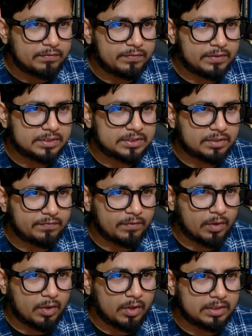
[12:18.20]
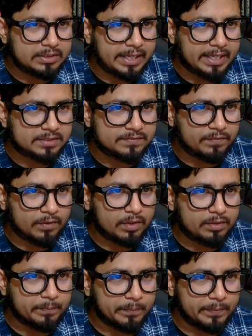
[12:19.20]
first of all thanks
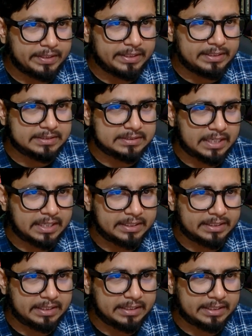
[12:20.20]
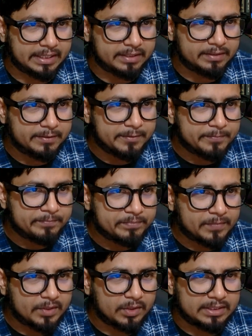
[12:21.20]
for bringing this article and get
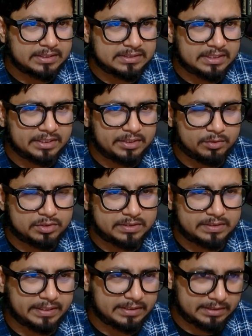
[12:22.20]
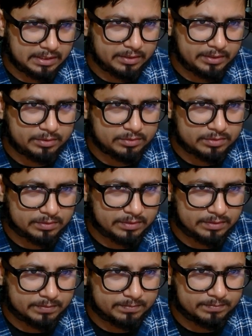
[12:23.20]
okay this is a huge thing uh, huge
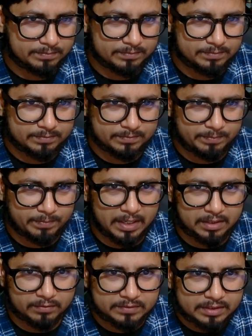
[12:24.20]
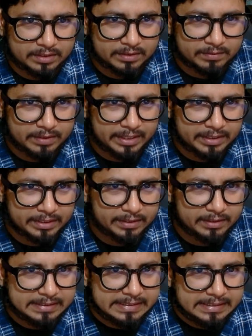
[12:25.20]
uh, part of the writing
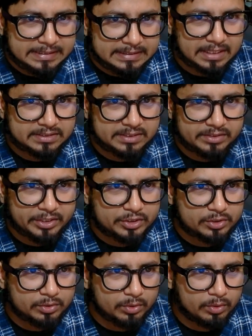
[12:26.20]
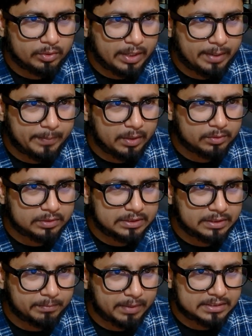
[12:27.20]
here success ratio about
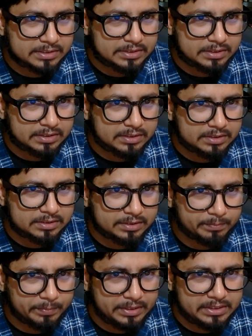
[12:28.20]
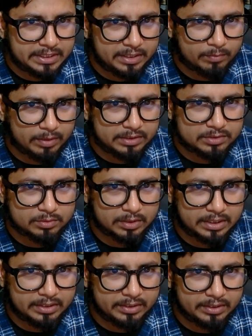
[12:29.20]
the masters in btech 1 is to
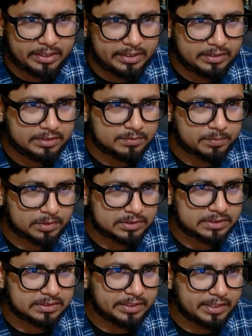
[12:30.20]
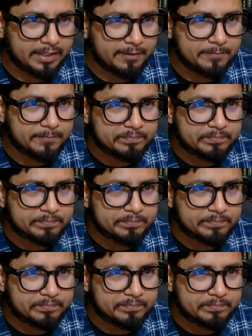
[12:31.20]
100 in this process written